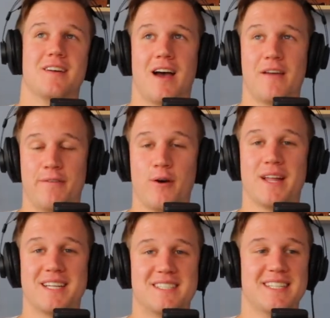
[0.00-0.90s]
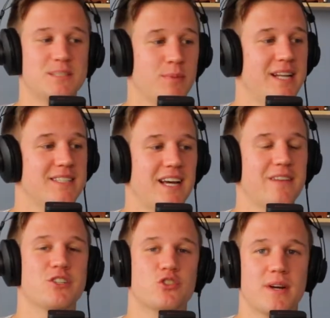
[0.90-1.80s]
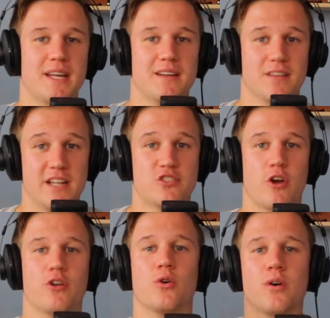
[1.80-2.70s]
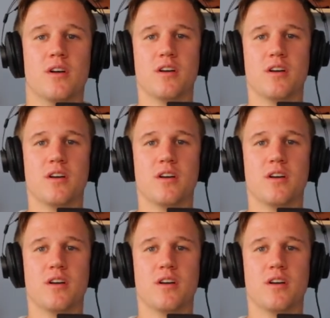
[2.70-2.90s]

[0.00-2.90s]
I fell like 6 meters out of a tree in total,